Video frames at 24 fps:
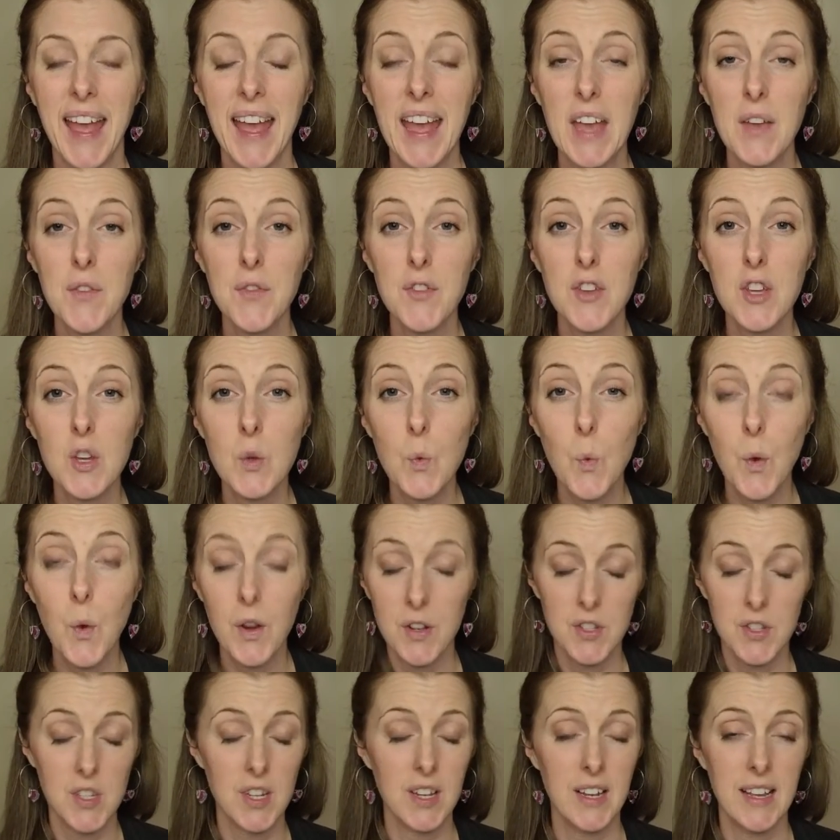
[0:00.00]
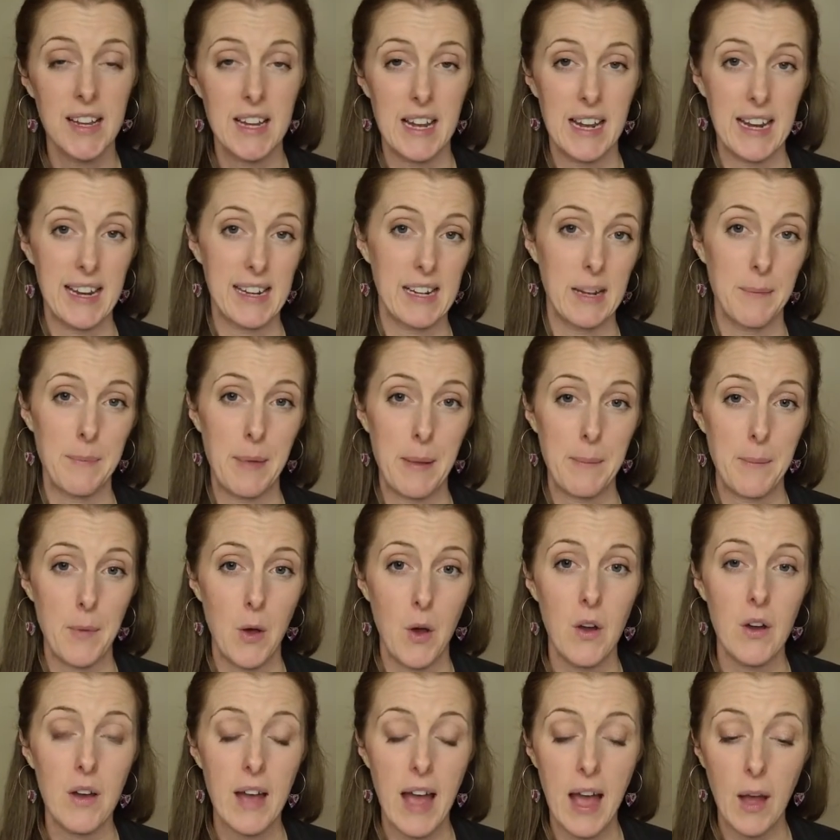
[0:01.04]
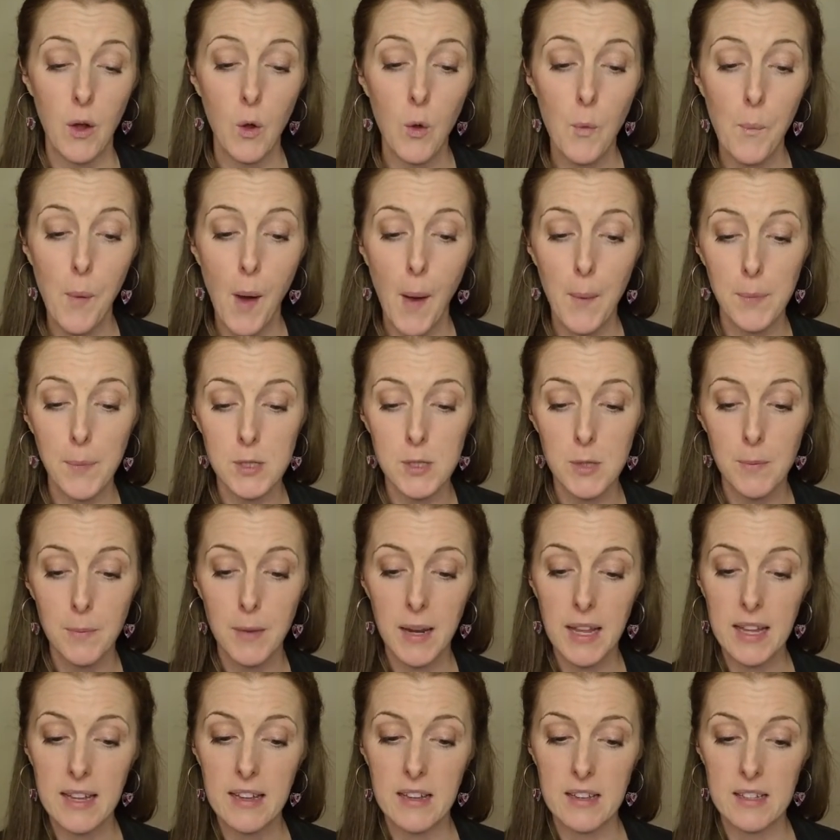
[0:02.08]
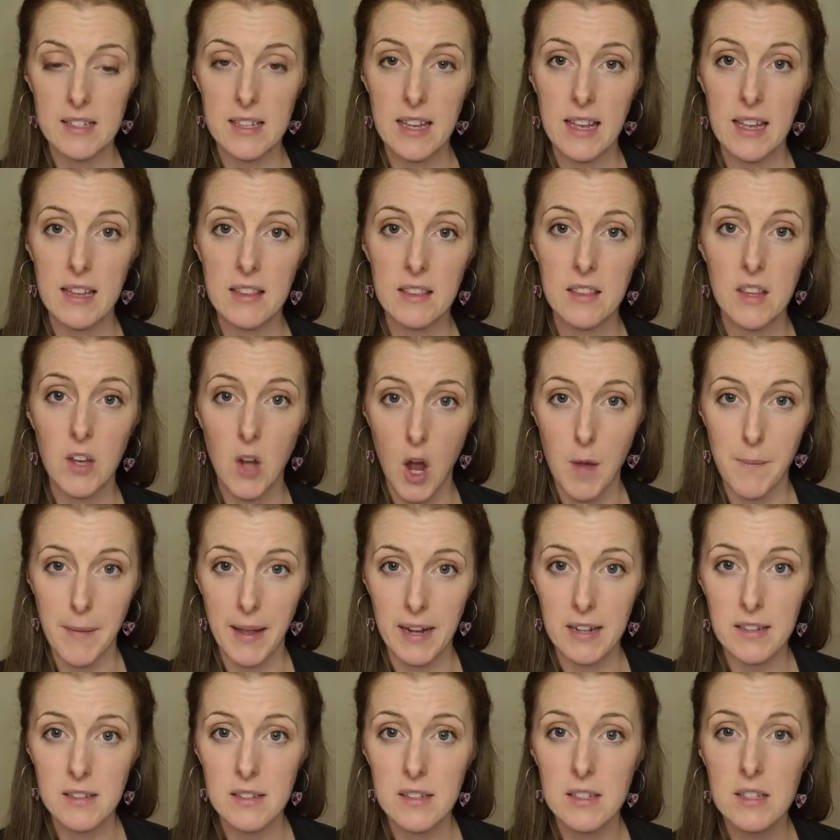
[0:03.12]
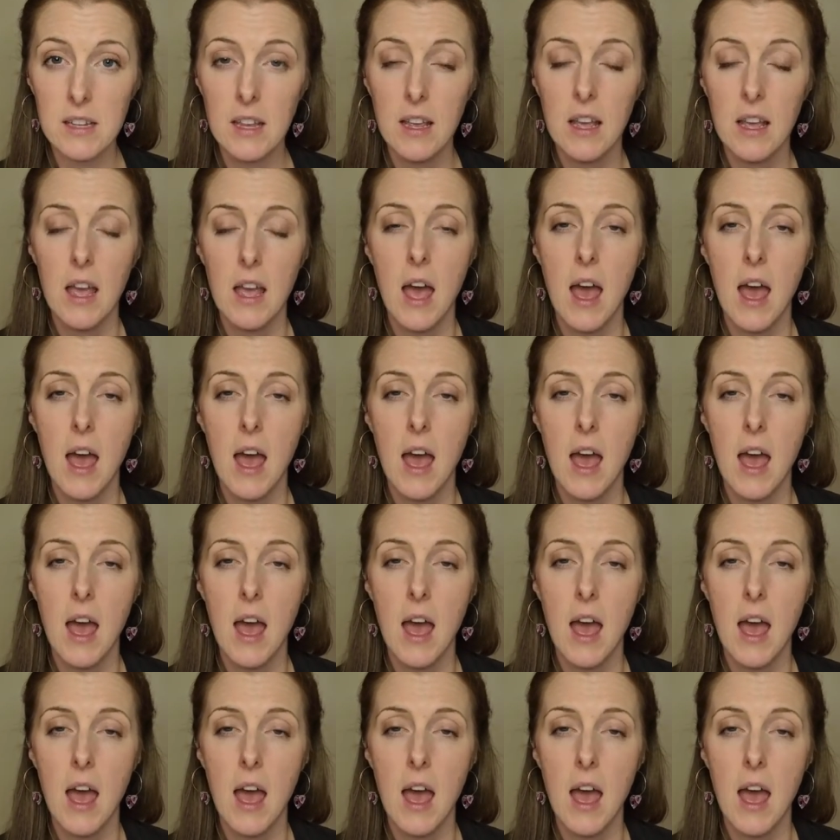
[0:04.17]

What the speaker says: If you want to learn a little bit more, I will pop some links in the comments.